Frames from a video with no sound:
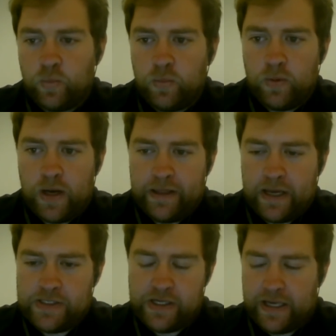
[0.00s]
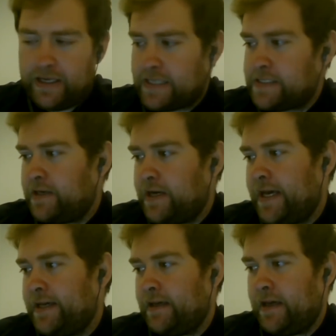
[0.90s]
I think I was looking
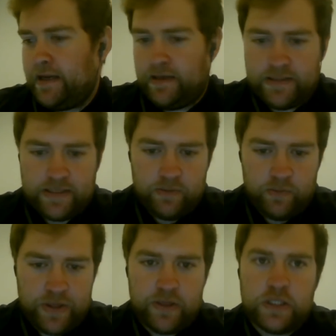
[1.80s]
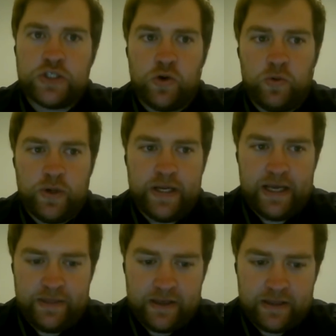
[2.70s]
yesterday, and with the Jolt one,
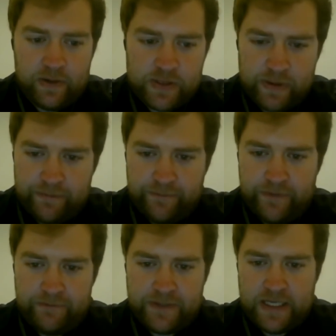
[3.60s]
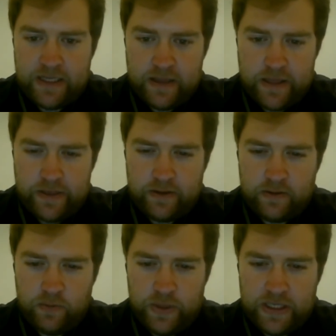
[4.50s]
I think that was my 15th
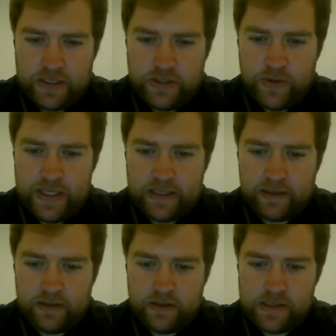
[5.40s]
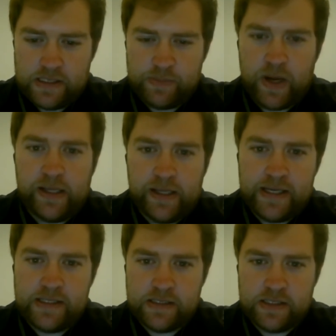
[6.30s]
week doing the
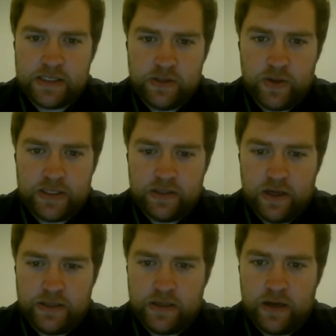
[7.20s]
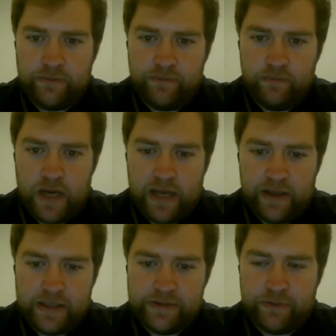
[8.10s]
spotlights, just doing on highlighting different